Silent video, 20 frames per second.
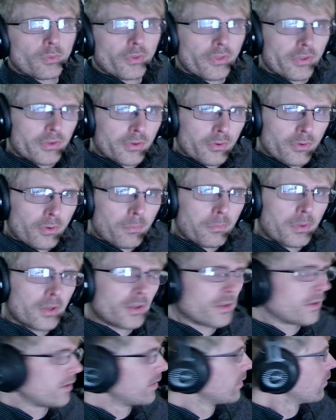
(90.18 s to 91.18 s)
with a
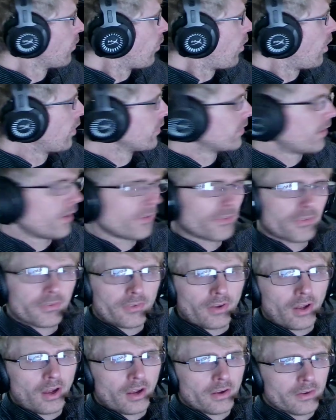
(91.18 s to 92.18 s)
European walnut
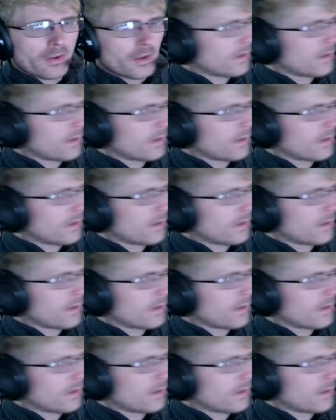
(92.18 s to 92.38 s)
stock.